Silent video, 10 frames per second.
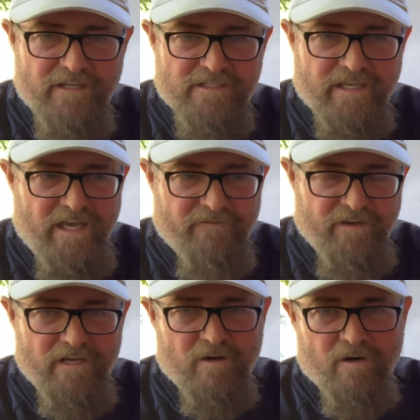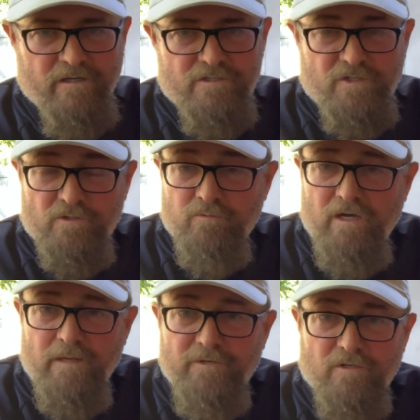it's a cafe card. And she goes,
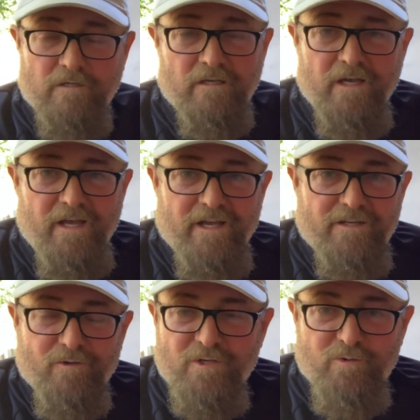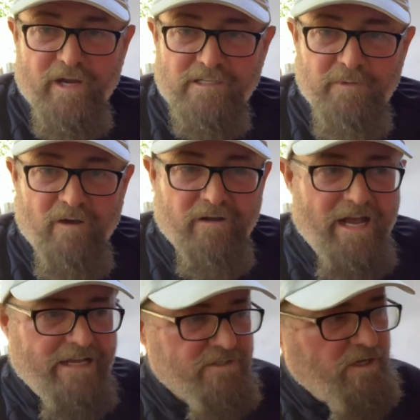Rob, you're the direct mail
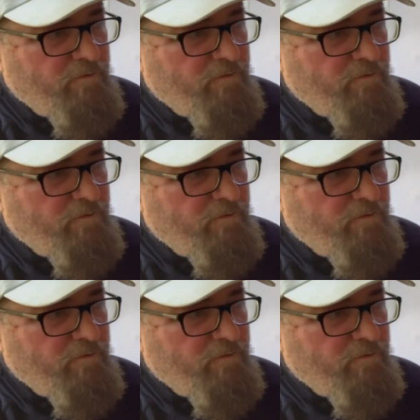guy. So